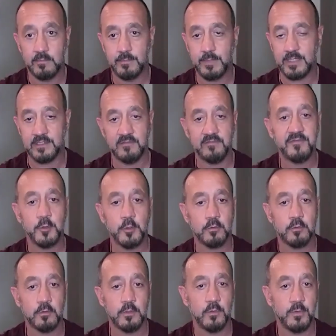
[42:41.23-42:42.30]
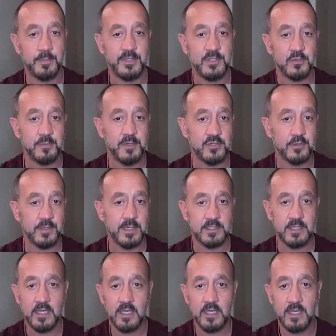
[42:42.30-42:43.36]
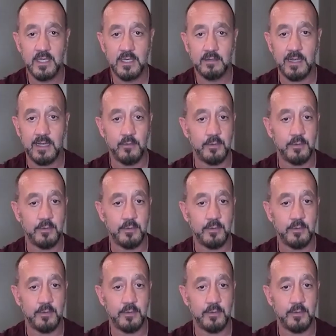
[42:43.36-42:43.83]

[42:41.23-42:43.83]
because in full crude, it would have been too much risk right?